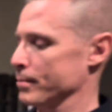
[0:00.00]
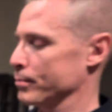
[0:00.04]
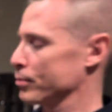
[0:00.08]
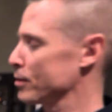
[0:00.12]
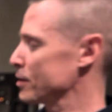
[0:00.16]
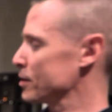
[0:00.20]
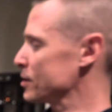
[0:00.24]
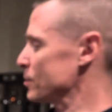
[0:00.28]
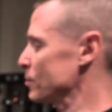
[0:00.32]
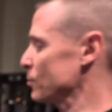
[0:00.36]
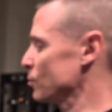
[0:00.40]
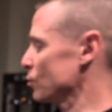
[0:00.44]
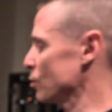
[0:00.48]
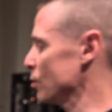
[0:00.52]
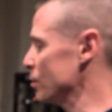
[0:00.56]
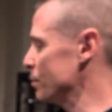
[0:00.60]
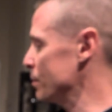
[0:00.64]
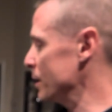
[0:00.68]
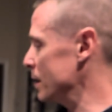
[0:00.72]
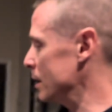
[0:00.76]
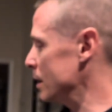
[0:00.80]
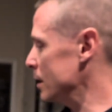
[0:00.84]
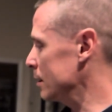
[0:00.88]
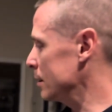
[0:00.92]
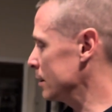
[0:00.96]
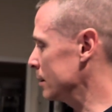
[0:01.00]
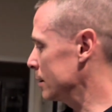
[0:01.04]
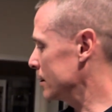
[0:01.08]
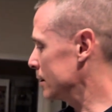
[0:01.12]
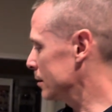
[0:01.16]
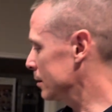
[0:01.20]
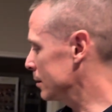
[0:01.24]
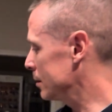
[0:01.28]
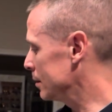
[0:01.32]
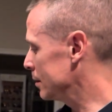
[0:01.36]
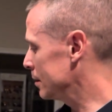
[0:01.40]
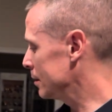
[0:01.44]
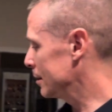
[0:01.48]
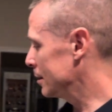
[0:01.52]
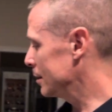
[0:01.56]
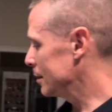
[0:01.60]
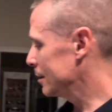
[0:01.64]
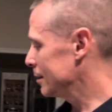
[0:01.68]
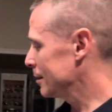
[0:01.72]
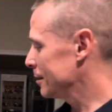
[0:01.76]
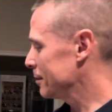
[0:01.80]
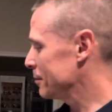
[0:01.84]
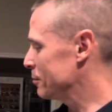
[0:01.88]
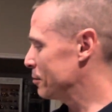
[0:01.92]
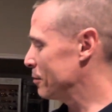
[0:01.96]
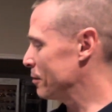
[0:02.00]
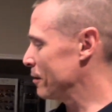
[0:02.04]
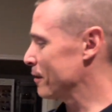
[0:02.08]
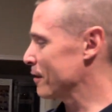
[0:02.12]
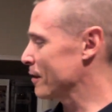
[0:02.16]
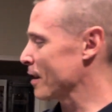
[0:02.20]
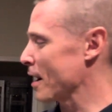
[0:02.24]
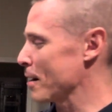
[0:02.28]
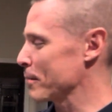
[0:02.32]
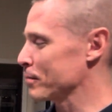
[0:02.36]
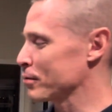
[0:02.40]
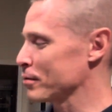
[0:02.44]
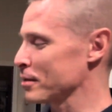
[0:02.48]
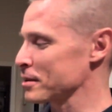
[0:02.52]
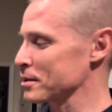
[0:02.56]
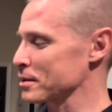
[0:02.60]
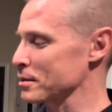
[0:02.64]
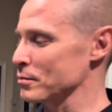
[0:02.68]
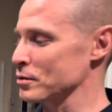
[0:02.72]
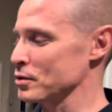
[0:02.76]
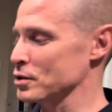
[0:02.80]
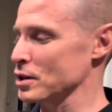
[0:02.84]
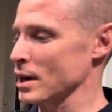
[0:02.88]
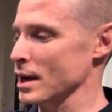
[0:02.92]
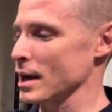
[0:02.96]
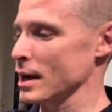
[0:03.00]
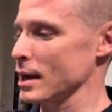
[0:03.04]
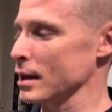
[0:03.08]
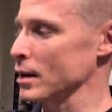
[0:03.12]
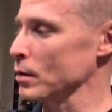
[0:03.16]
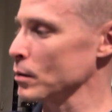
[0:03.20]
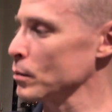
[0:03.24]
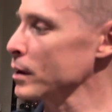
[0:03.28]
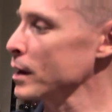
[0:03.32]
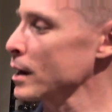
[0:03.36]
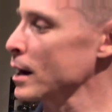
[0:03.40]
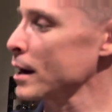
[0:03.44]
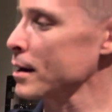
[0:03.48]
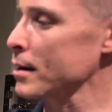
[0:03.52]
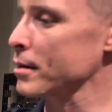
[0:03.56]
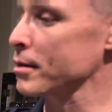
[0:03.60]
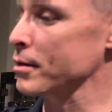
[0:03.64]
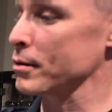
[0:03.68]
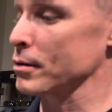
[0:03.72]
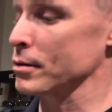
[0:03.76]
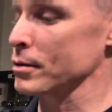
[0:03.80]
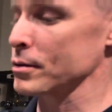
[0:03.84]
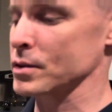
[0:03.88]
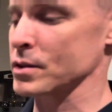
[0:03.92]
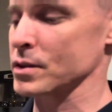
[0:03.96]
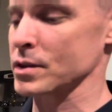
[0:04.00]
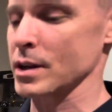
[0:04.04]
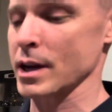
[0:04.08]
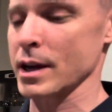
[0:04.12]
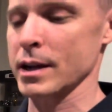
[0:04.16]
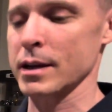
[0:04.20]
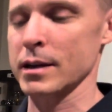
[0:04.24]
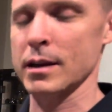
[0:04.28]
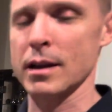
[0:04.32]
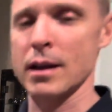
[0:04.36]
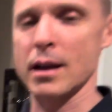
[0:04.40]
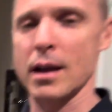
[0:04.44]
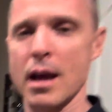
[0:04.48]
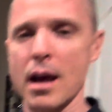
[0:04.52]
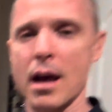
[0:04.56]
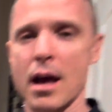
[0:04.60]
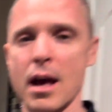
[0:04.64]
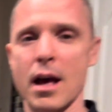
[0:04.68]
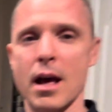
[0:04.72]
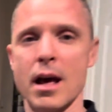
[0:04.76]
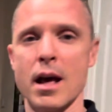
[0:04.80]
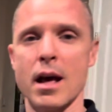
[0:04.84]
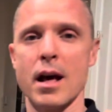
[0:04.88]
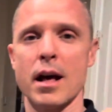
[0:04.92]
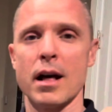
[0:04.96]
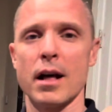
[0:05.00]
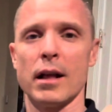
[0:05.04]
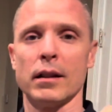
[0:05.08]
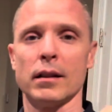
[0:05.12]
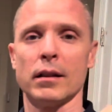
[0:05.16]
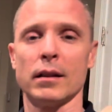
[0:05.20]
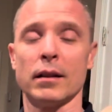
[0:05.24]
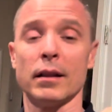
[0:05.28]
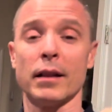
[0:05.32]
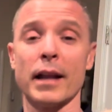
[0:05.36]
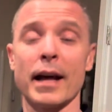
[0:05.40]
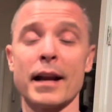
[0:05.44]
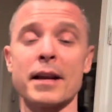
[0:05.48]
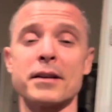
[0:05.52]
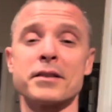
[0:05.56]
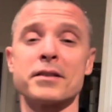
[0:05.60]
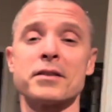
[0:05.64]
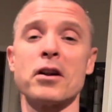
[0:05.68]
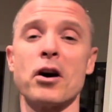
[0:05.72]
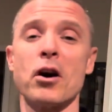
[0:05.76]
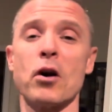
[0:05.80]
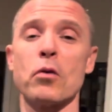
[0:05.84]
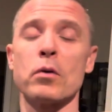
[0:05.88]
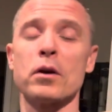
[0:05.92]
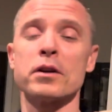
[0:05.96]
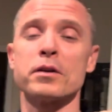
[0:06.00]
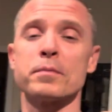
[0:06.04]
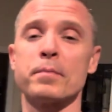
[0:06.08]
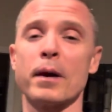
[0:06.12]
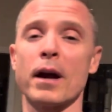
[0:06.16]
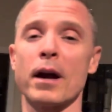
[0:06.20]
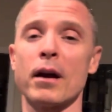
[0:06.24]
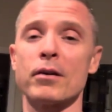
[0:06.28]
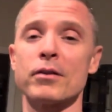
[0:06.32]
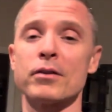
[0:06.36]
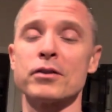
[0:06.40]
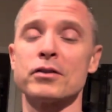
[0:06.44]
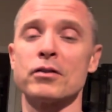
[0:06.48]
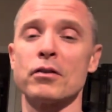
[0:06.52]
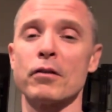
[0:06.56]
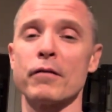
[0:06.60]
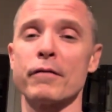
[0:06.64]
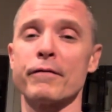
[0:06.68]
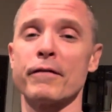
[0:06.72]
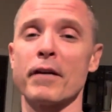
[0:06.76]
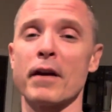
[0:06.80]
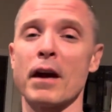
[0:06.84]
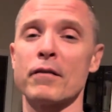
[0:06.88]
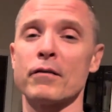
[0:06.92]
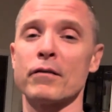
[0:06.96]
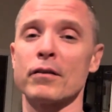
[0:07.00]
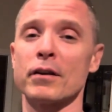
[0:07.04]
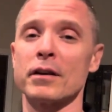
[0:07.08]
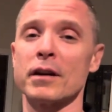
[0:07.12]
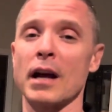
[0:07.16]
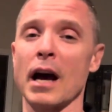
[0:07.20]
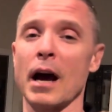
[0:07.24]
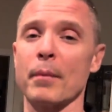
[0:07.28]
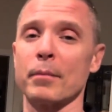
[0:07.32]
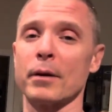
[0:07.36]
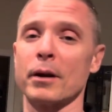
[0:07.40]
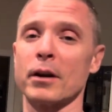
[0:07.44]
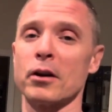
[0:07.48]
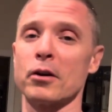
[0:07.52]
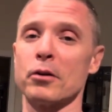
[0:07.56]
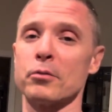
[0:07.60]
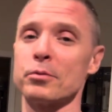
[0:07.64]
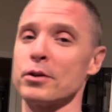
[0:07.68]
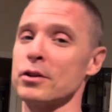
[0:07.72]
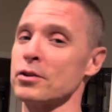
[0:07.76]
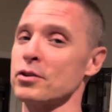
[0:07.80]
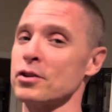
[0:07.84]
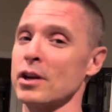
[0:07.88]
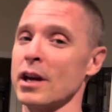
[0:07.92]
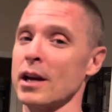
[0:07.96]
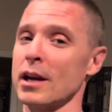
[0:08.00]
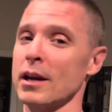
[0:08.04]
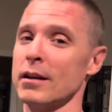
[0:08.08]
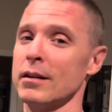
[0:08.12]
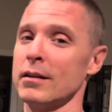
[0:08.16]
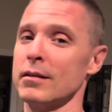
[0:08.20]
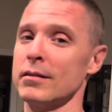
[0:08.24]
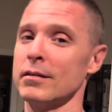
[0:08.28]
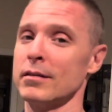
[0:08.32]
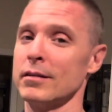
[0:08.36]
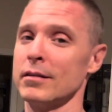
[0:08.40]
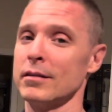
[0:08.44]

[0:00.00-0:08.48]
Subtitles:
Prizm Ruby. We've got Prizm Jade, and we got a third set. Let us know which pair is your favorite. I'm going to go with the Jade,